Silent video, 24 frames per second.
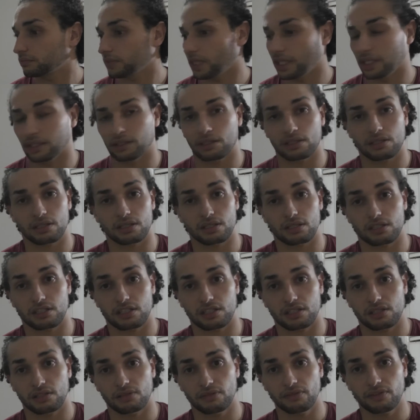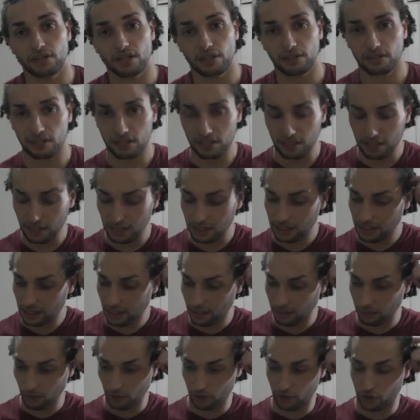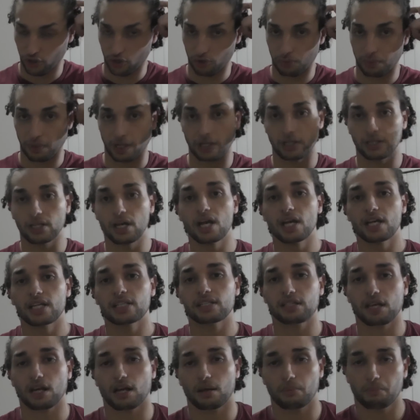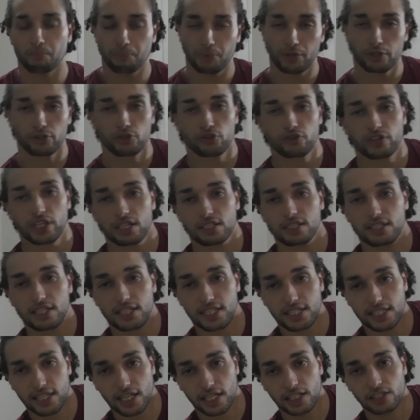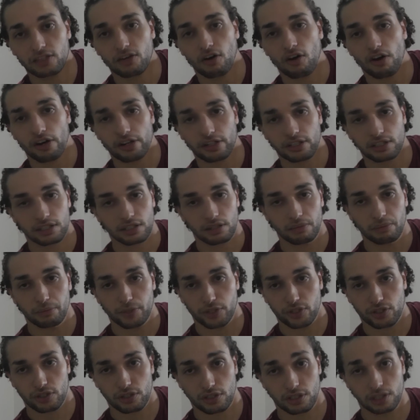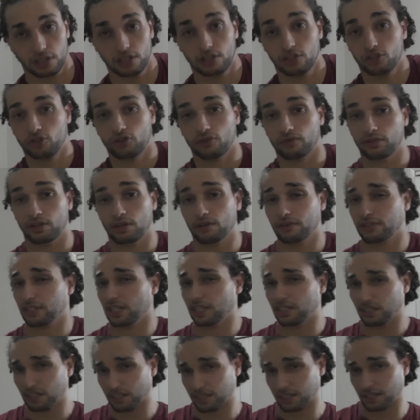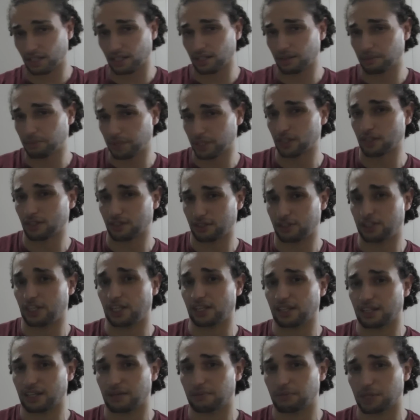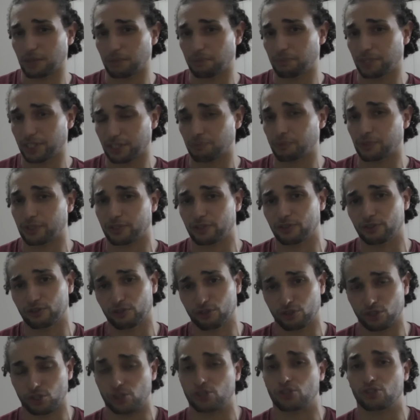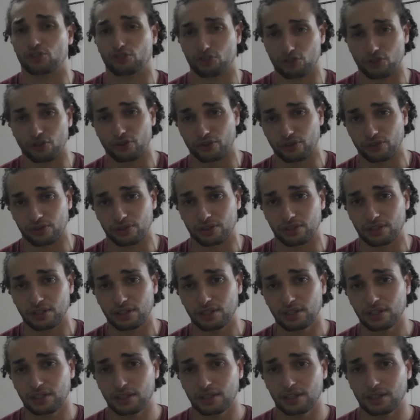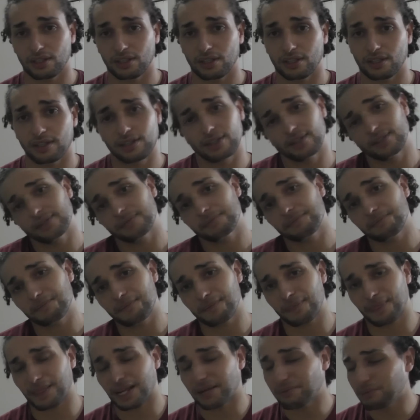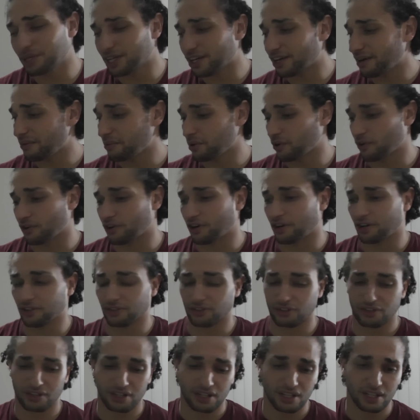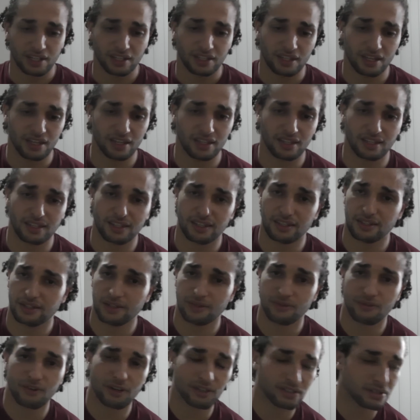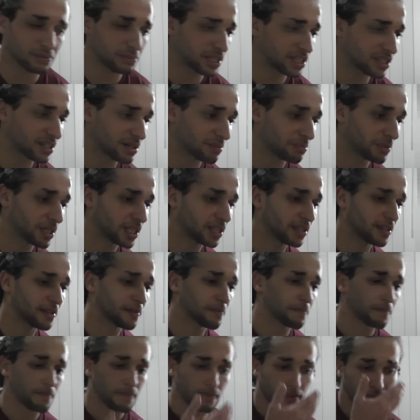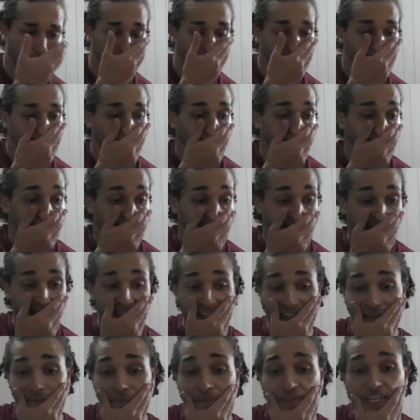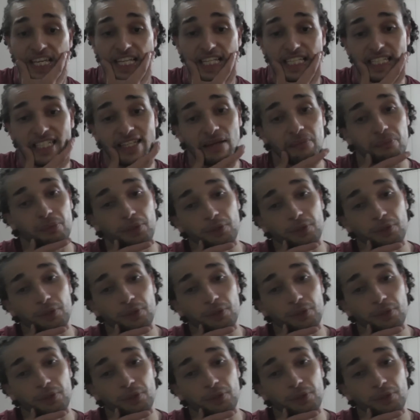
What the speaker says: Anderson Silva, I think. I'm not sure, but I'm pretty sure that he's the second highest submissions in the history of the UFC, and he's telling him that his Brazilian Jiu-Jitsu is not good. I mean, come on, Conor, you've got to be kidding me. There's something else that